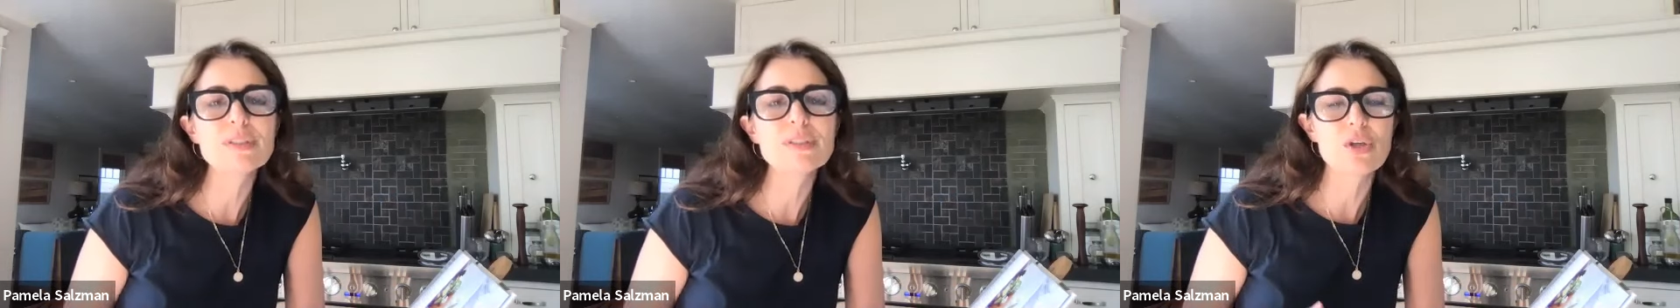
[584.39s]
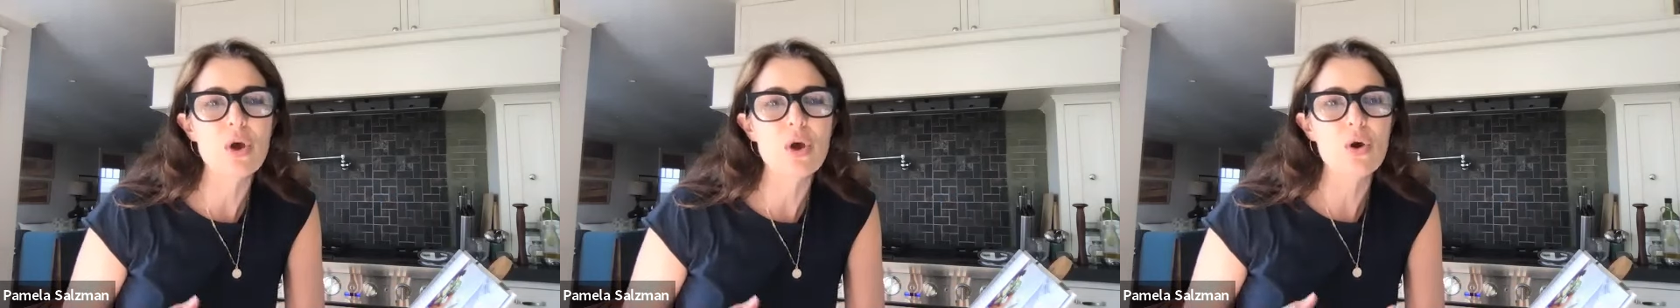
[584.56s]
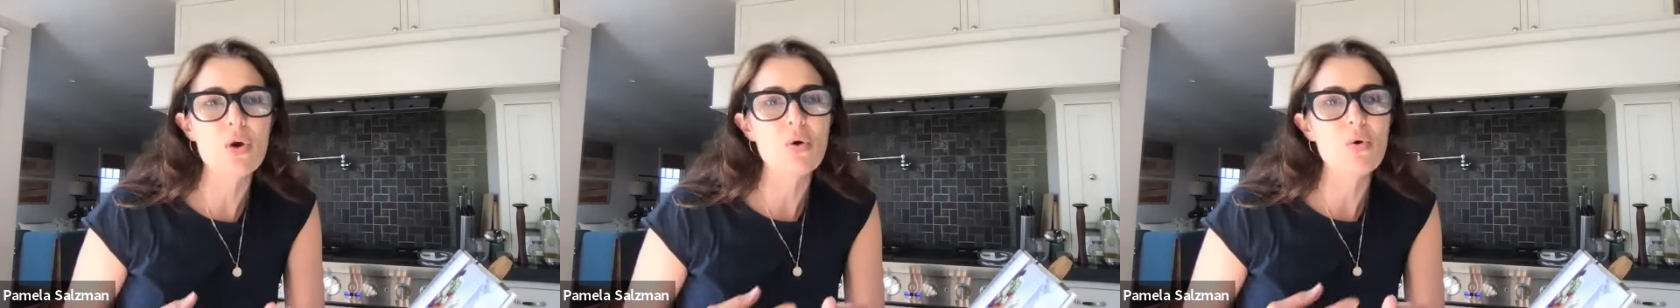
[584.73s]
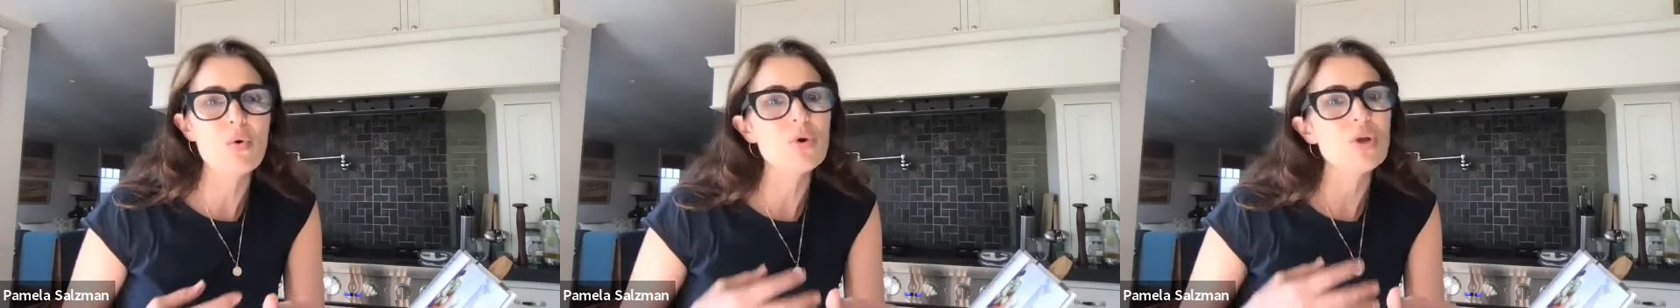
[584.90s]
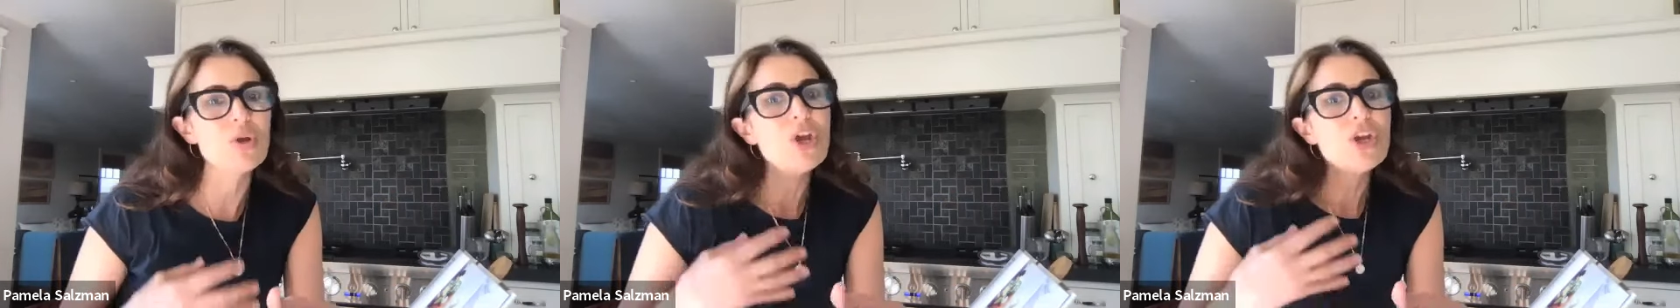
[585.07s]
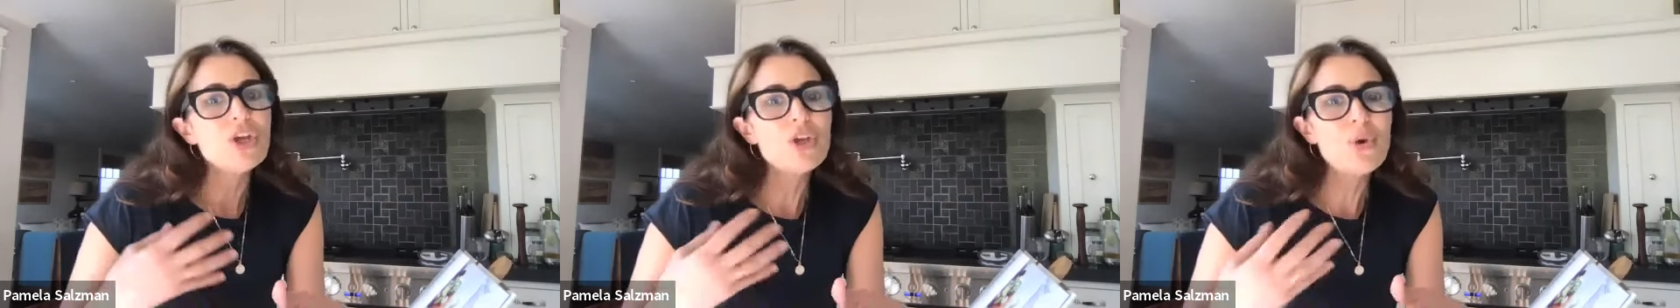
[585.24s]
So
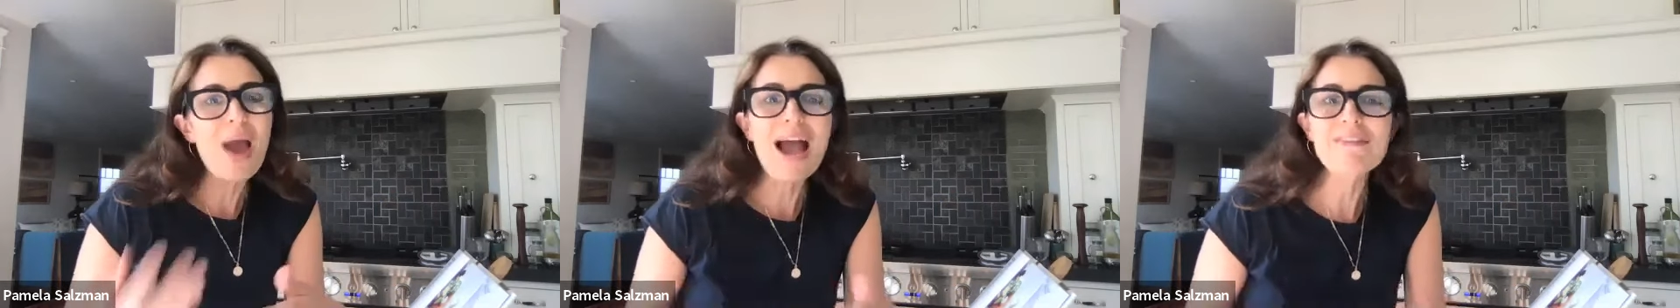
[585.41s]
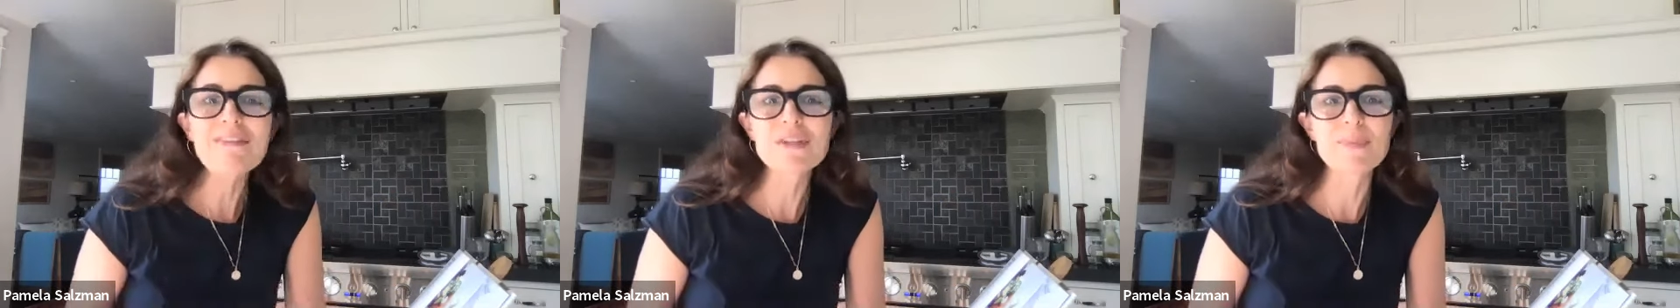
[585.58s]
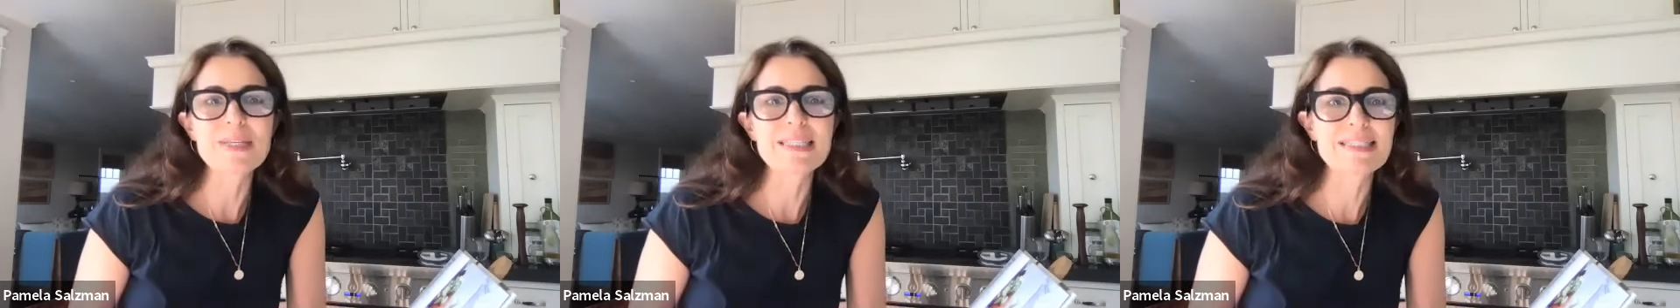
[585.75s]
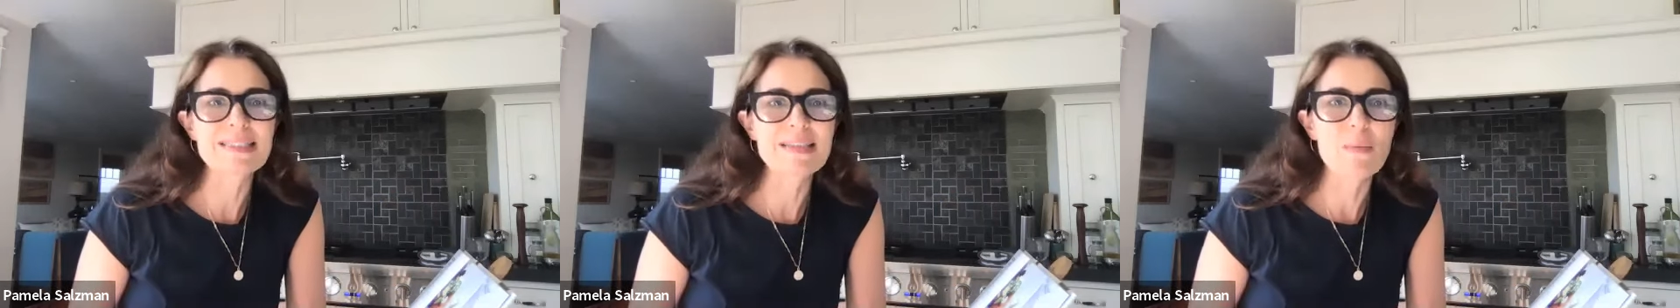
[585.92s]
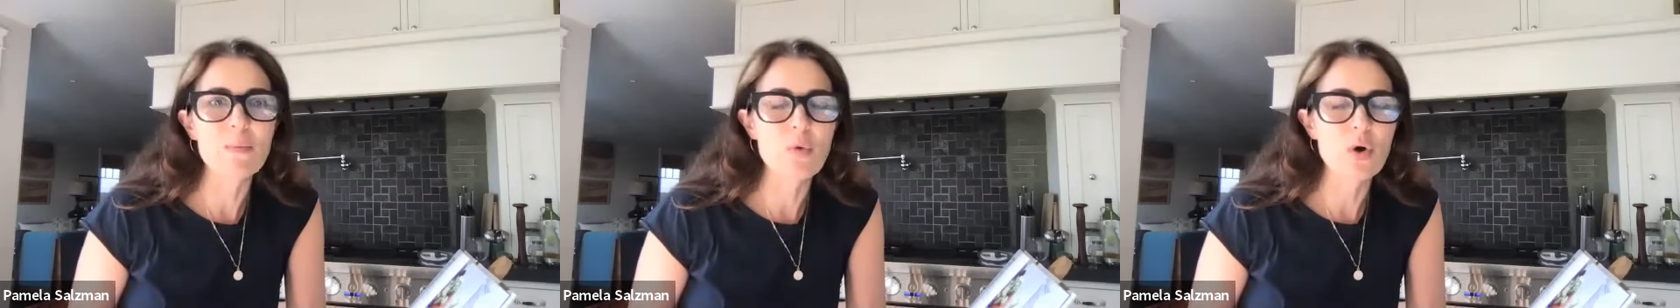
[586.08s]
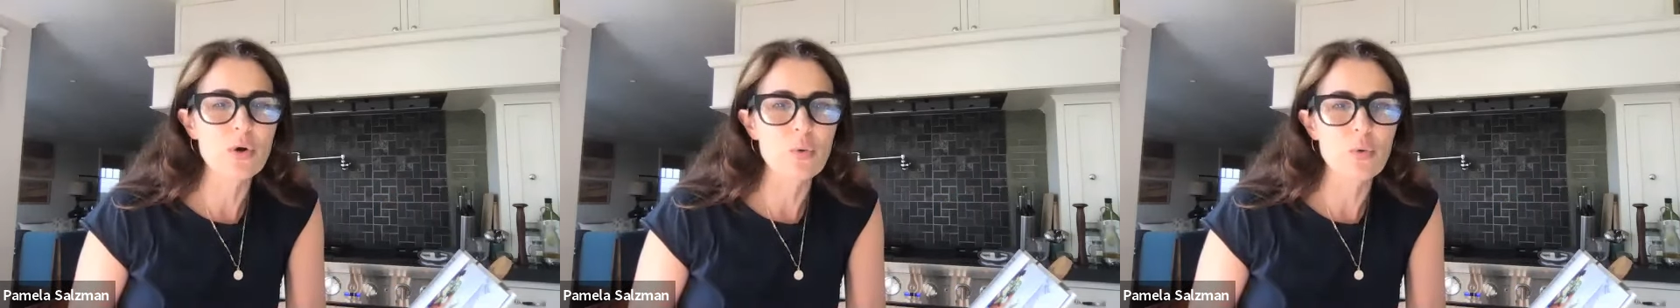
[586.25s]
you have to be
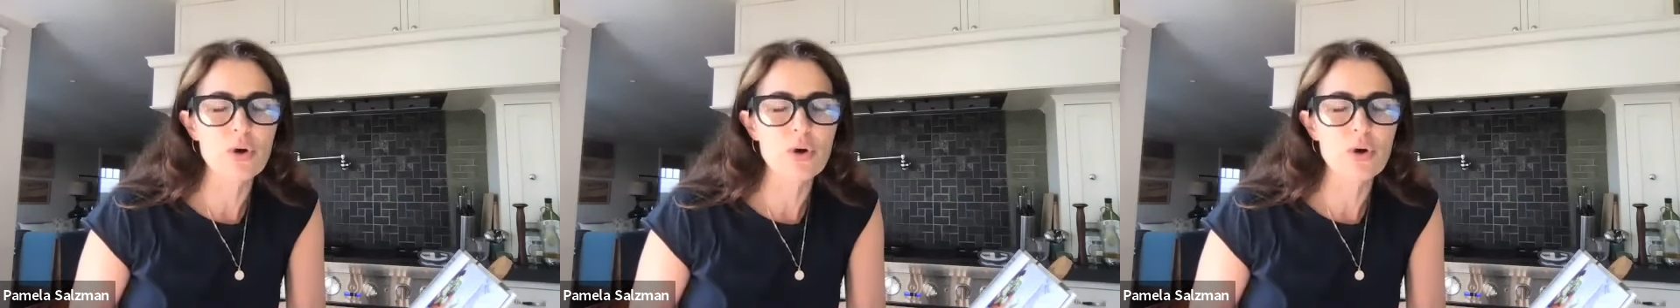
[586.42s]
somewhat